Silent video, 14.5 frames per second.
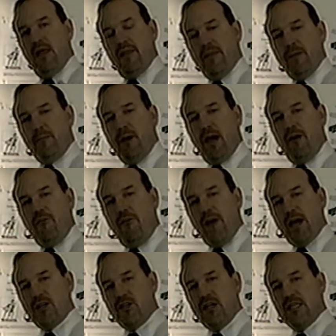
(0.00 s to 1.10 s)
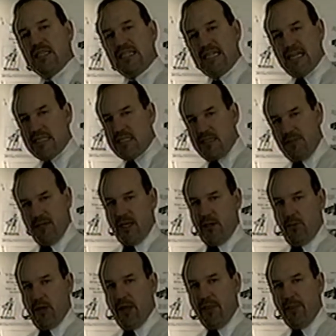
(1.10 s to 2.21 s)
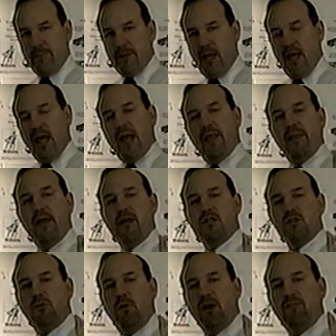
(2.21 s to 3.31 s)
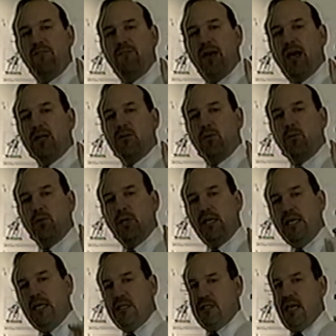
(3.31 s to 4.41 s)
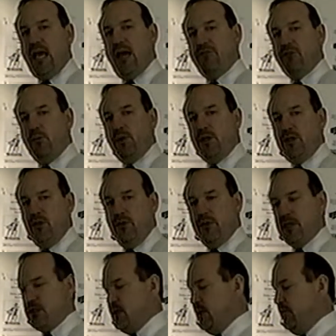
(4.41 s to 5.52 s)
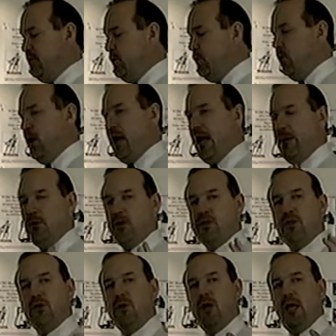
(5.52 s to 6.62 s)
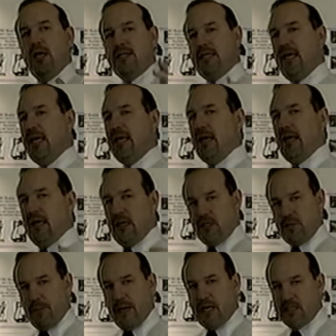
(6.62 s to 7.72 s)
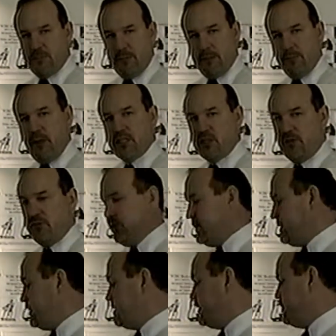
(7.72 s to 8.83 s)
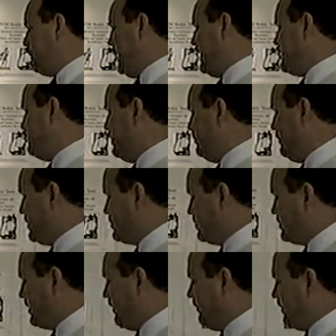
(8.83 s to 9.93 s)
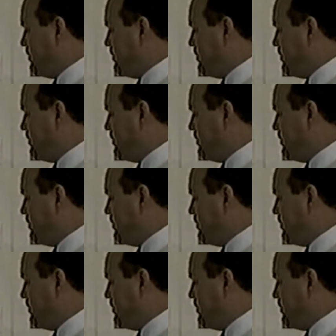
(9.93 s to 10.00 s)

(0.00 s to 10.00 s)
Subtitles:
that the myofascia is tense to begin with, and that it's going to, in fact, release after we do this. And if you are able to take in a spasming muscle, for instance, the spasming muscles of a